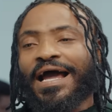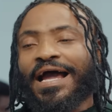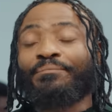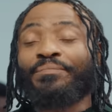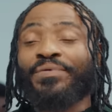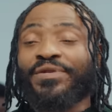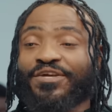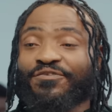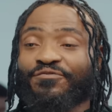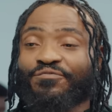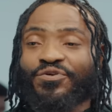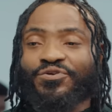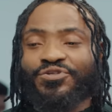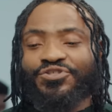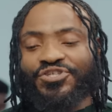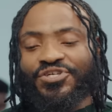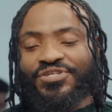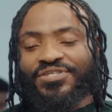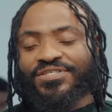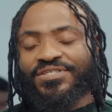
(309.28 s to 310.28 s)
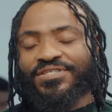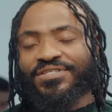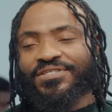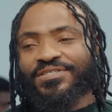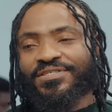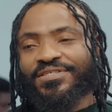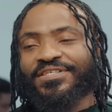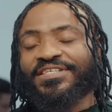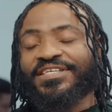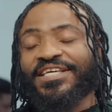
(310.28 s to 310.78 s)
I believe we could
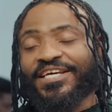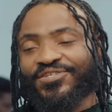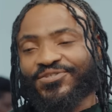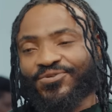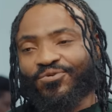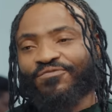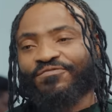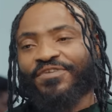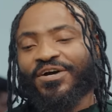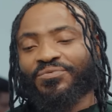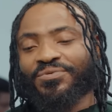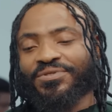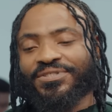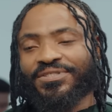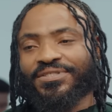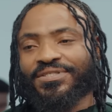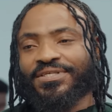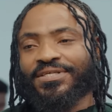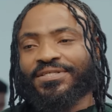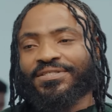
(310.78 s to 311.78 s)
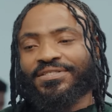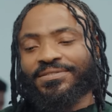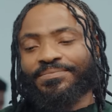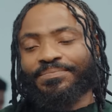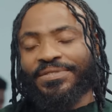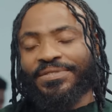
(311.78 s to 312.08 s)
just get over with it,